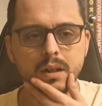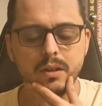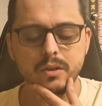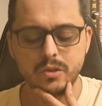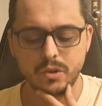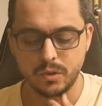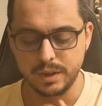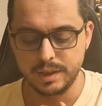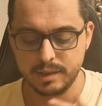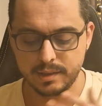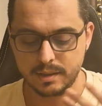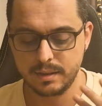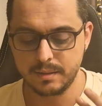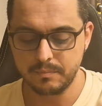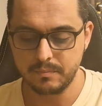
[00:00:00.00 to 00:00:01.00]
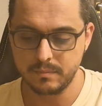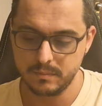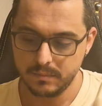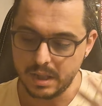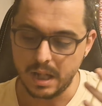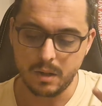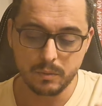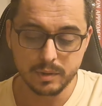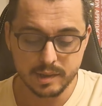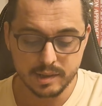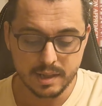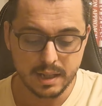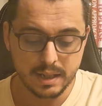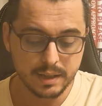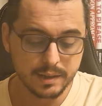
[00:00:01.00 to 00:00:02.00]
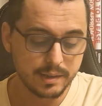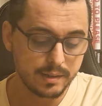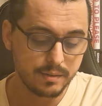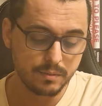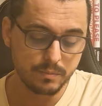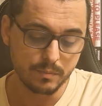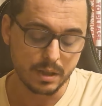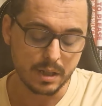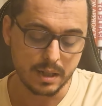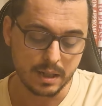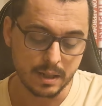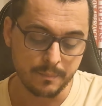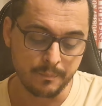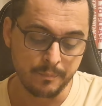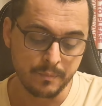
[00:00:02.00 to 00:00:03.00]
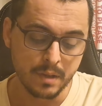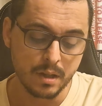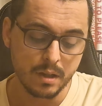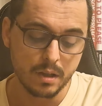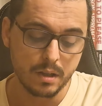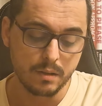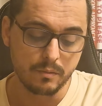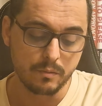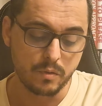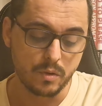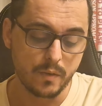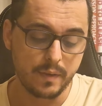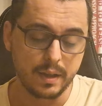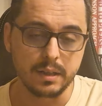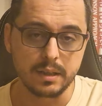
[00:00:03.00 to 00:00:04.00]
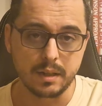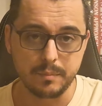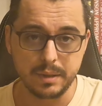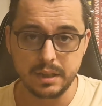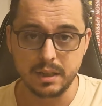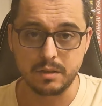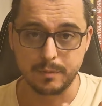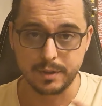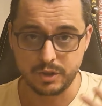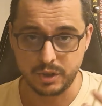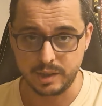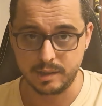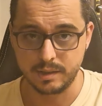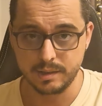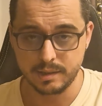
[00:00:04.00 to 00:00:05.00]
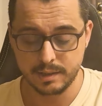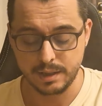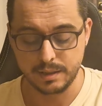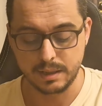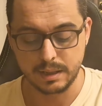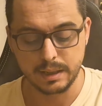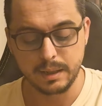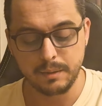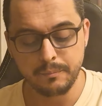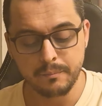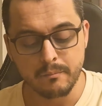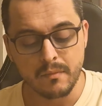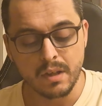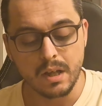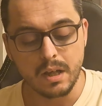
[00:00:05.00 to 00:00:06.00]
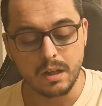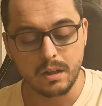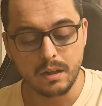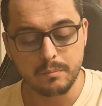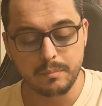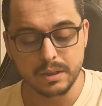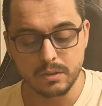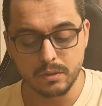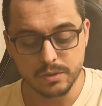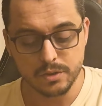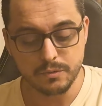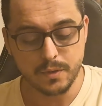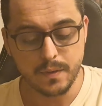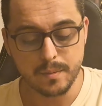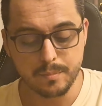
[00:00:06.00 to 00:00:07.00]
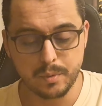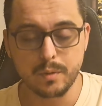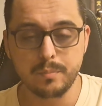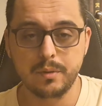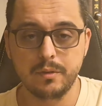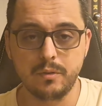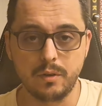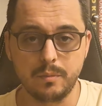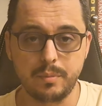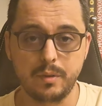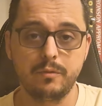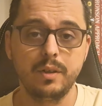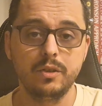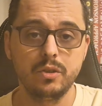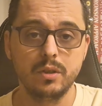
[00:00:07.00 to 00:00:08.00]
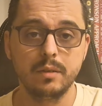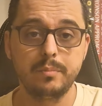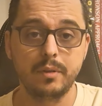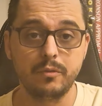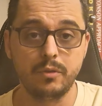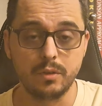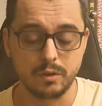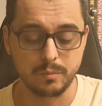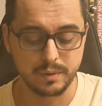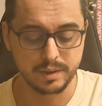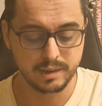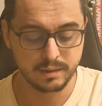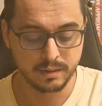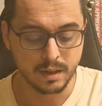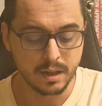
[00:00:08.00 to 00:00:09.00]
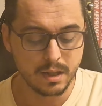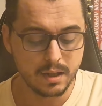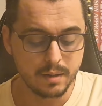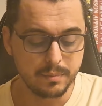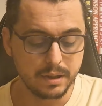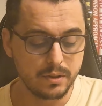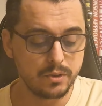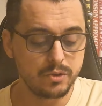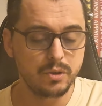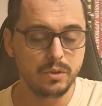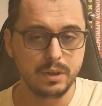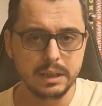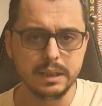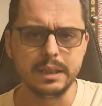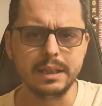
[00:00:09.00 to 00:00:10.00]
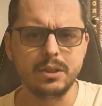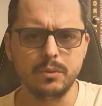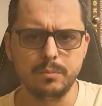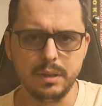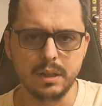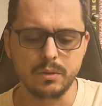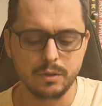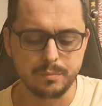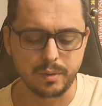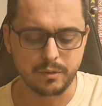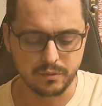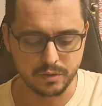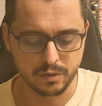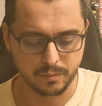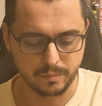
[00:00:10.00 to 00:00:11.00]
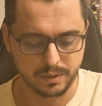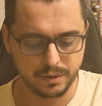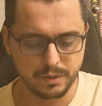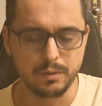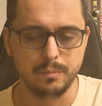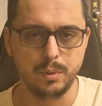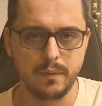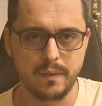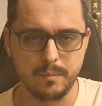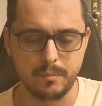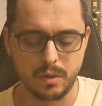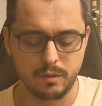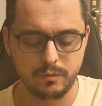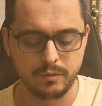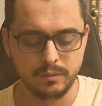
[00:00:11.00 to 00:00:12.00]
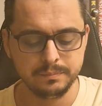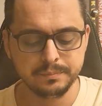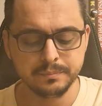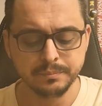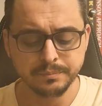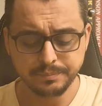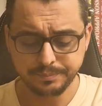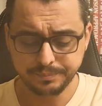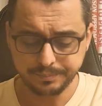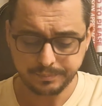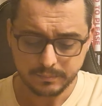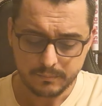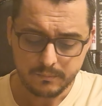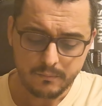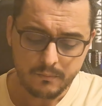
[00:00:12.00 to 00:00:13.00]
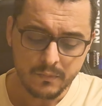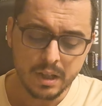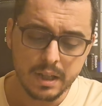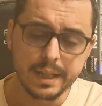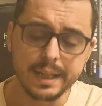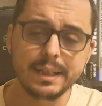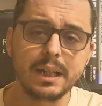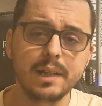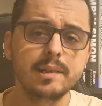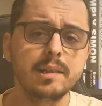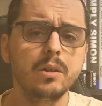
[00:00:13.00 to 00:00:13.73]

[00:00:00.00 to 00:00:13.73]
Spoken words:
So I would say it's for the intermediate magicians generally, but also for the professional performers, because you really need to be a good performer to pull them off. It has a